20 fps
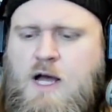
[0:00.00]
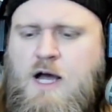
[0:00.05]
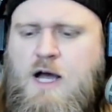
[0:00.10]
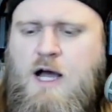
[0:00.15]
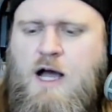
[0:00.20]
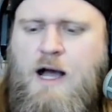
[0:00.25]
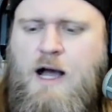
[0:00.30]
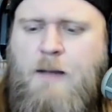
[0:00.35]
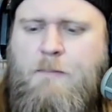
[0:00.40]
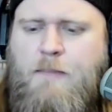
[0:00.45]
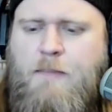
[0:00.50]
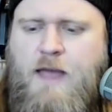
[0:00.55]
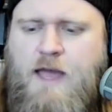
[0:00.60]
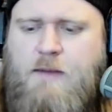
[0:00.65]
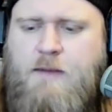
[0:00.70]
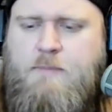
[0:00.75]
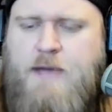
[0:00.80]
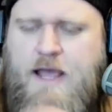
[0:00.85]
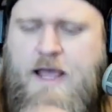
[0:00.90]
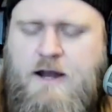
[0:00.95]
Um,
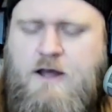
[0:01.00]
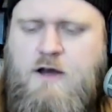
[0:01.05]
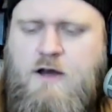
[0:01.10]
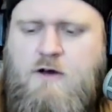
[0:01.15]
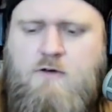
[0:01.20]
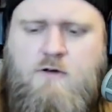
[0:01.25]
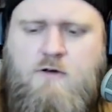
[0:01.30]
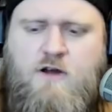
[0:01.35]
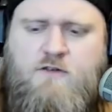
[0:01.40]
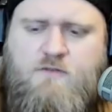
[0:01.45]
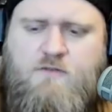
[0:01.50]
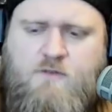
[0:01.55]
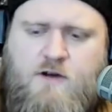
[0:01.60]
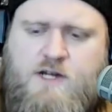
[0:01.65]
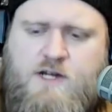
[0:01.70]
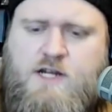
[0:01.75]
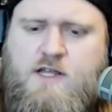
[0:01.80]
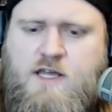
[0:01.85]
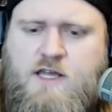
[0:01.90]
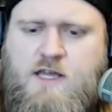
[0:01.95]
and Beto,
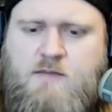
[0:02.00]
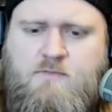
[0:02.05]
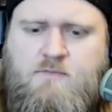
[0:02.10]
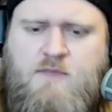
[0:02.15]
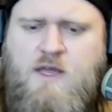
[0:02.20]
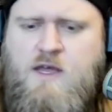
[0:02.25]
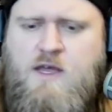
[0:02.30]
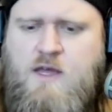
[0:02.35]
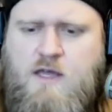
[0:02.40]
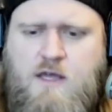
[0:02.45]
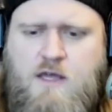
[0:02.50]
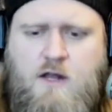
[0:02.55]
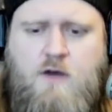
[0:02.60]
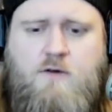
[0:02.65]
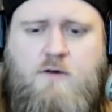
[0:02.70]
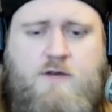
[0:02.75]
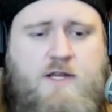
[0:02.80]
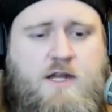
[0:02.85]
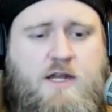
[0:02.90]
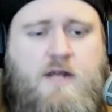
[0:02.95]
unfortunately, you
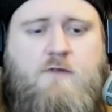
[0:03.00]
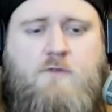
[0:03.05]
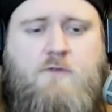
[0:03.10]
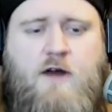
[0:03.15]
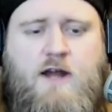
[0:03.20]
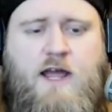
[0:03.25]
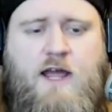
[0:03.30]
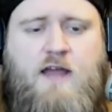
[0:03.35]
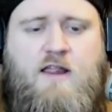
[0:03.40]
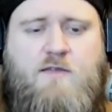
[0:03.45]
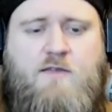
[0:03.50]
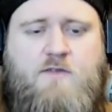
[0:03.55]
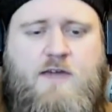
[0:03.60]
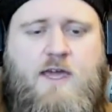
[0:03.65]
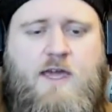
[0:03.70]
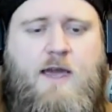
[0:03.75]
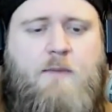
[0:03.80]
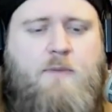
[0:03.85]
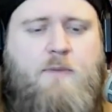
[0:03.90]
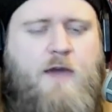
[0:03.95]
know, did he run a hell of a
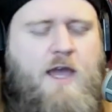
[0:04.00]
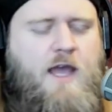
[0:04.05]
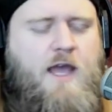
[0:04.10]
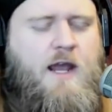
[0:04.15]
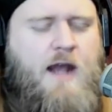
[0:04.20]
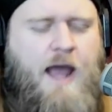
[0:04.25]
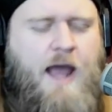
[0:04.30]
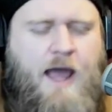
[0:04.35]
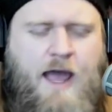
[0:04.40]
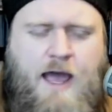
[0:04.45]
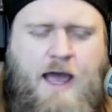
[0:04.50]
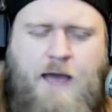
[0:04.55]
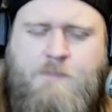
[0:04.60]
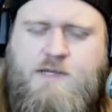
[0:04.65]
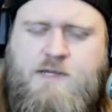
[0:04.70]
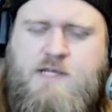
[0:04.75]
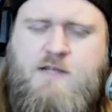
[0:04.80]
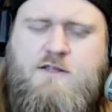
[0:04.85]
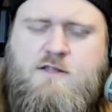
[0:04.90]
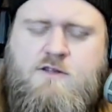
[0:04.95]
campaign?
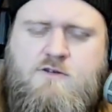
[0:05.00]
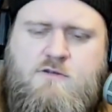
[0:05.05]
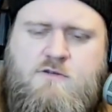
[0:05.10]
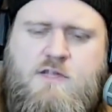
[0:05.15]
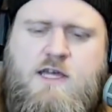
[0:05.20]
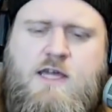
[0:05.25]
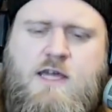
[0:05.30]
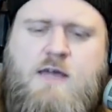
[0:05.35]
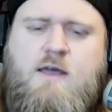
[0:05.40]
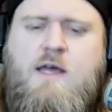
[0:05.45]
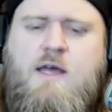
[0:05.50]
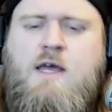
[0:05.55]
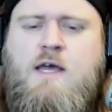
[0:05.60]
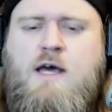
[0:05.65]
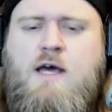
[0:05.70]
Absolutely.